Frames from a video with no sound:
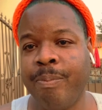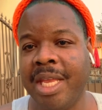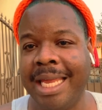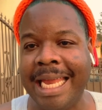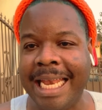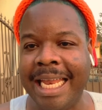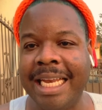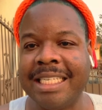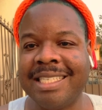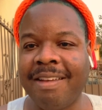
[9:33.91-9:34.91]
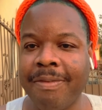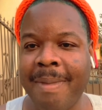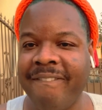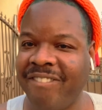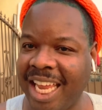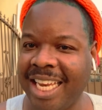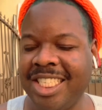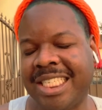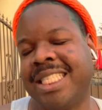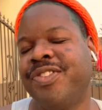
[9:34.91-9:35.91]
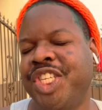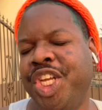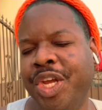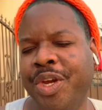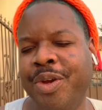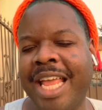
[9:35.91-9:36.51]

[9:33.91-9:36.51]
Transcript: me eating and stuff in my face just for you,